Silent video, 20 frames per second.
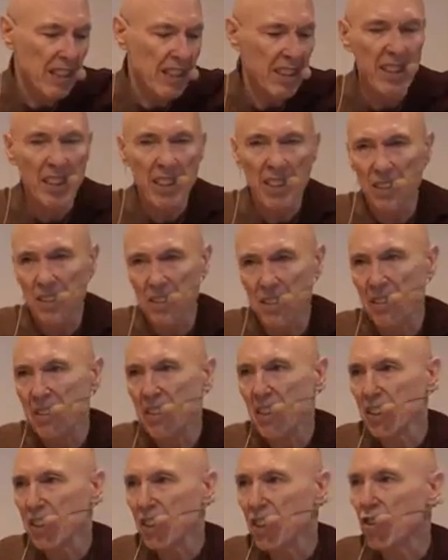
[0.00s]
they're
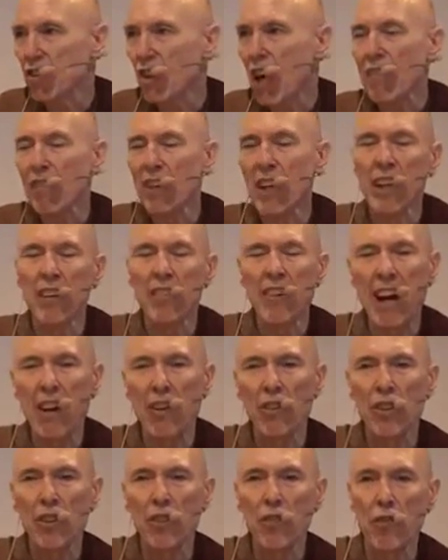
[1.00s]
just traveling
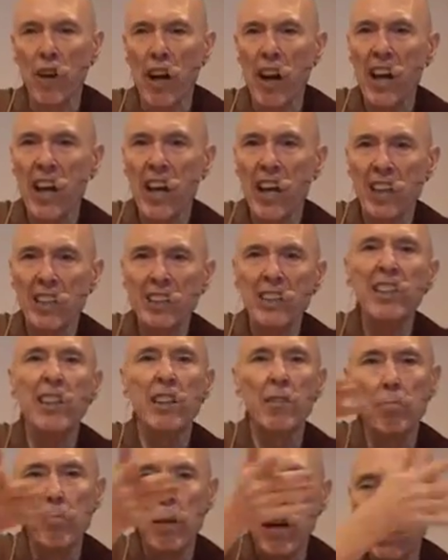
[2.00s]
around in rags,
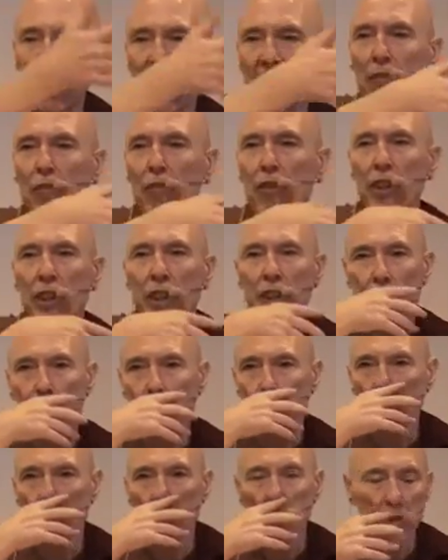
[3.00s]
they're begging for their
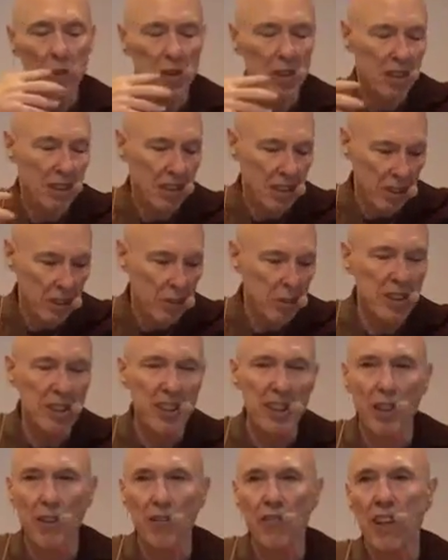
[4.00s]
food,
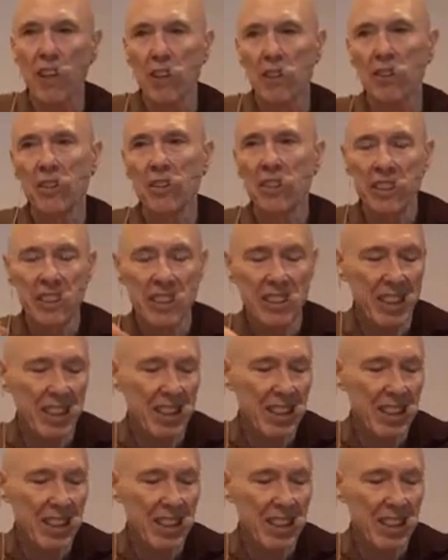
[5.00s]
useless fellows.